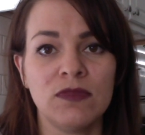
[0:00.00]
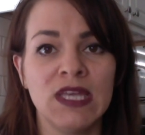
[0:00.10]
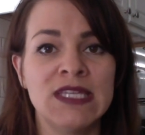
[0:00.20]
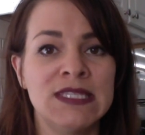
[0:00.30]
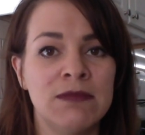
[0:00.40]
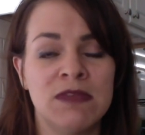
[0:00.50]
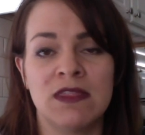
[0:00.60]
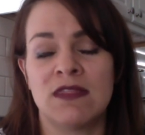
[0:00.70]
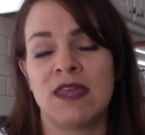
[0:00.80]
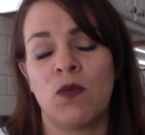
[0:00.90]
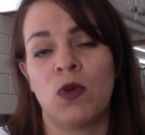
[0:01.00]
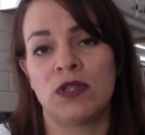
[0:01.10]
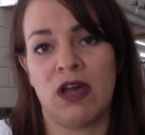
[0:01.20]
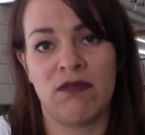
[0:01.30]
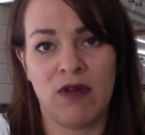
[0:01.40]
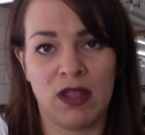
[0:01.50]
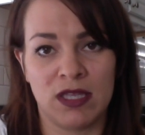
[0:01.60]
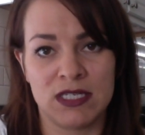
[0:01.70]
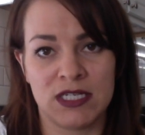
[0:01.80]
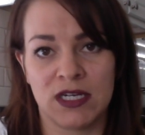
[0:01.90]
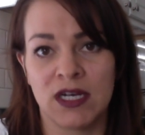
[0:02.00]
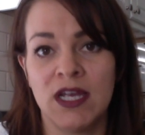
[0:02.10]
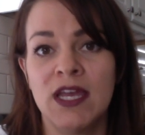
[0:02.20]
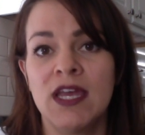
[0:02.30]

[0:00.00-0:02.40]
is something that they will not volunteer